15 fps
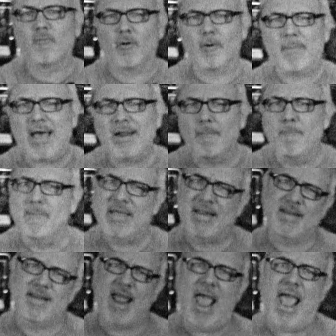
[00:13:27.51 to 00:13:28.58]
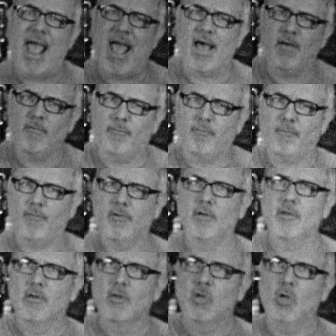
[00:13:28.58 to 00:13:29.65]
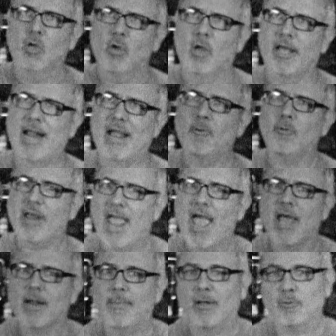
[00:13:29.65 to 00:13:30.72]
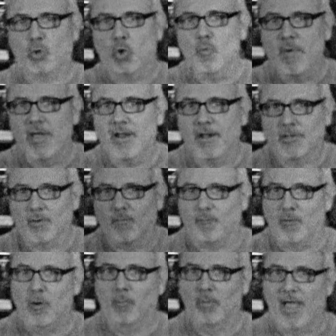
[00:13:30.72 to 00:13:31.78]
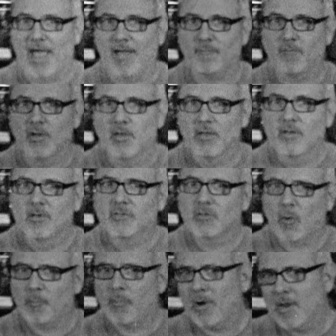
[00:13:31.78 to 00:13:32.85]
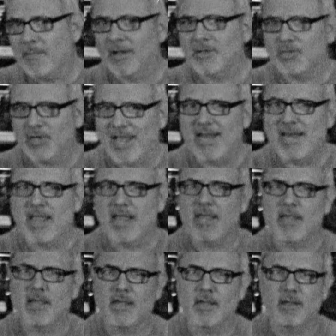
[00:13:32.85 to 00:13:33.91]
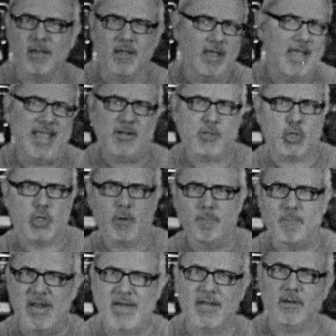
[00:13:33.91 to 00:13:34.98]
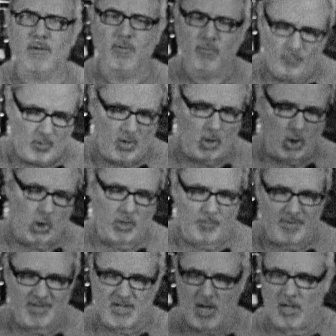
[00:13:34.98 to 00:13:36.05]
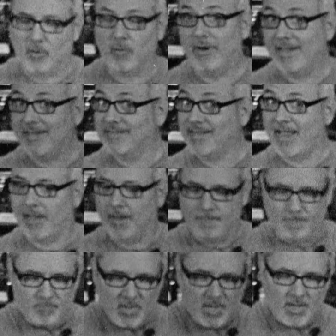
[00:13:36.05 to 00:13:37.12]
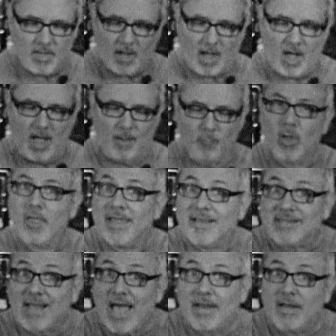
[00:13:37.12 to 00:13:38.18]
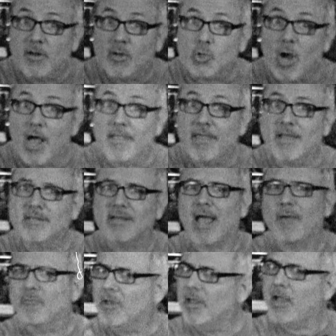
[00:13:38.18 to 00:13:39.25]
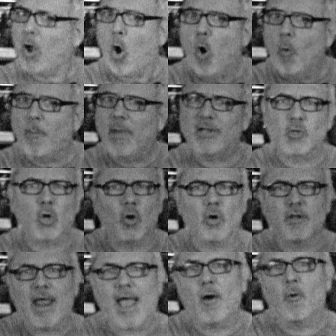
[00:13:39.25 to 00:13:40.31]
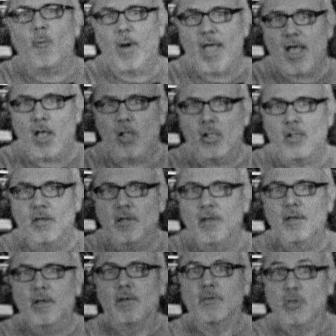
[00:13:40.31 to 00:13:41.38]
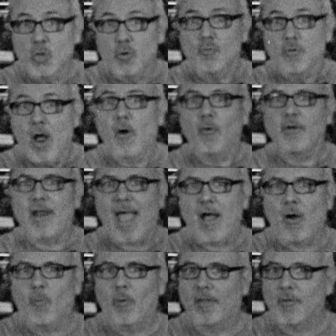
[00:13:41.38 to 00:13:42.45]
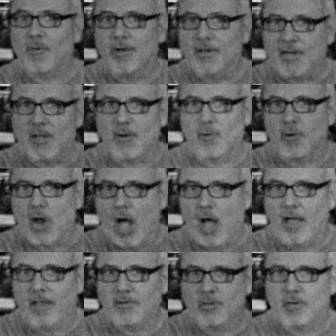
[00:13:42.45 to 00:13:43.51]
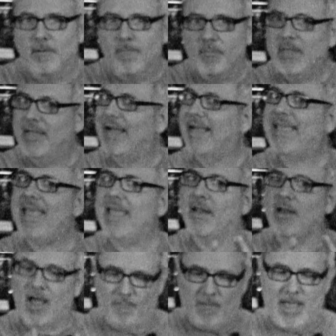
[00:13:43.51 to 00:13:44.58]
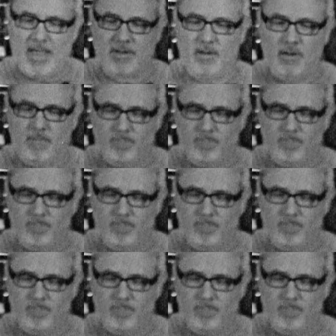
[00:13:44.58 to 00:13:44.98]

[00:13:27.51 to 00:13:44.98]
for about a minute and a half, and I only had about two minutes of film left. So pretty much any-ish minute we're gonna be done, or any second. Uh, I'm really excited to try this. I really hope it turned out well. You know now whether it did or not. Again, I've had